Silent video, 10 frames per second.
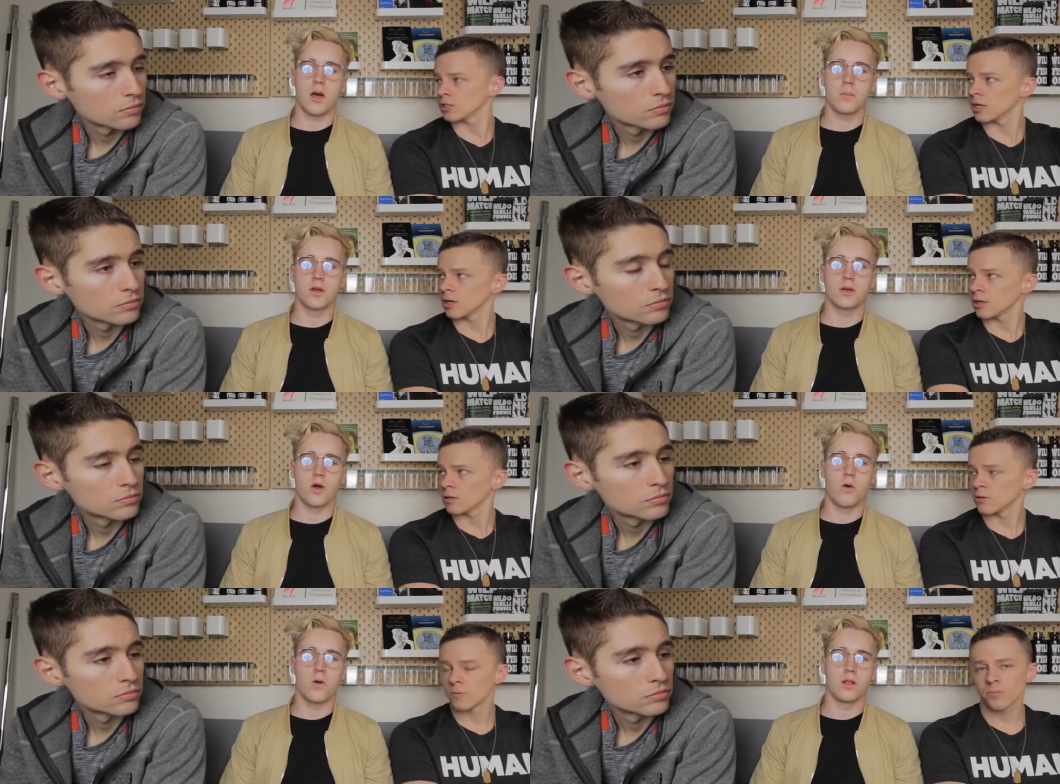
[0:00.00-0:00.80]
Speaker 1: I'm gonna
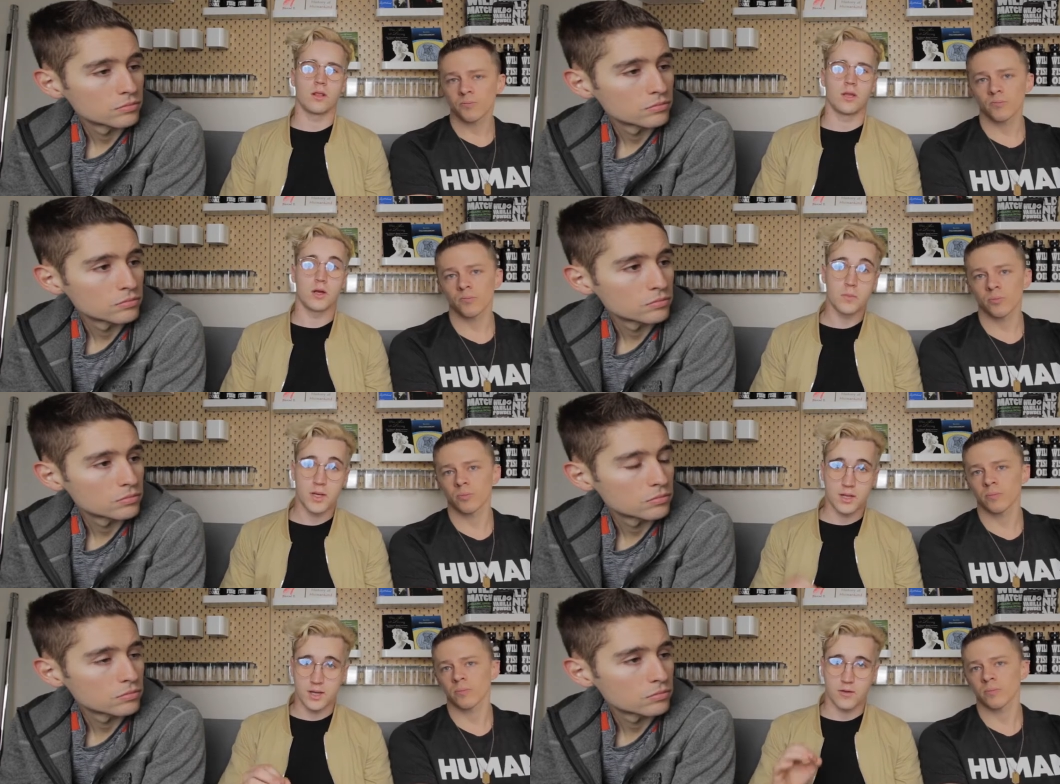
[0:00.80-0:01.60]
go a little
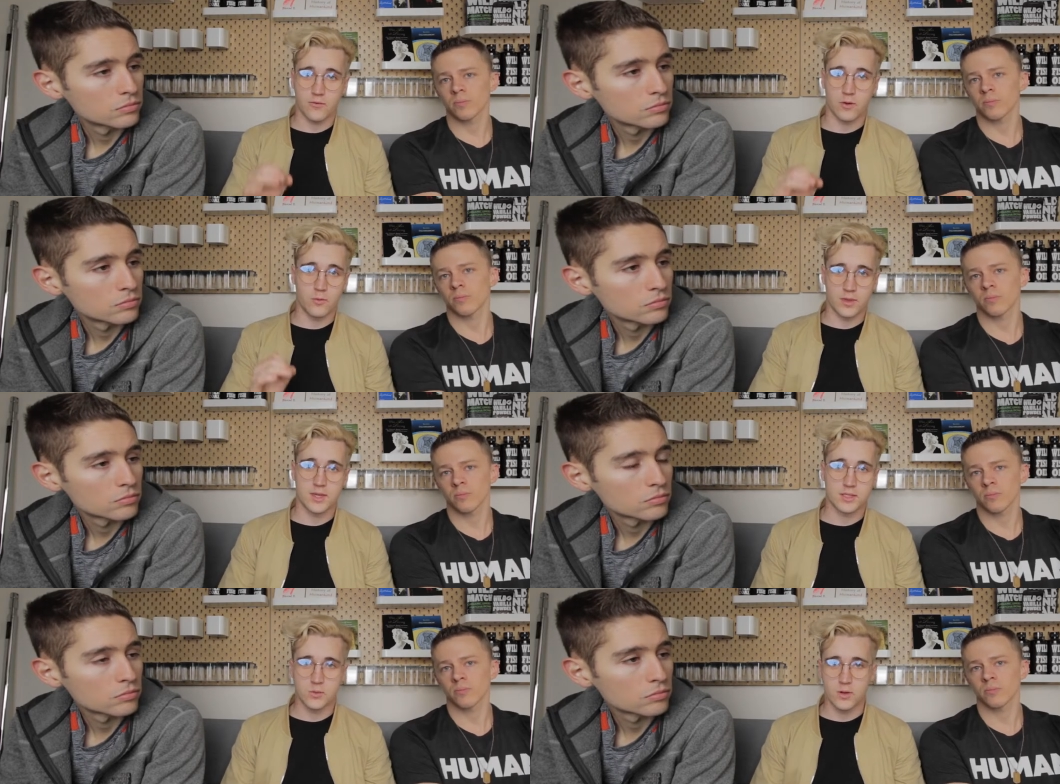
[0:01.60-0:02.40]
bit different with
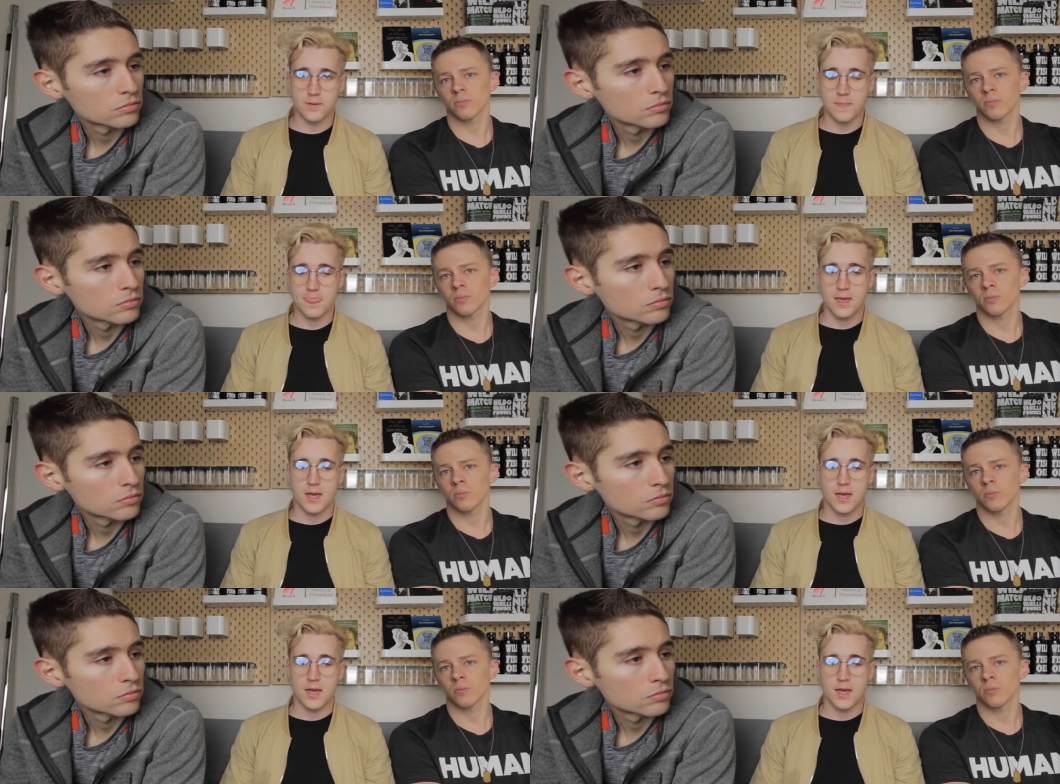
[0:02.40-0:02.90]
this one.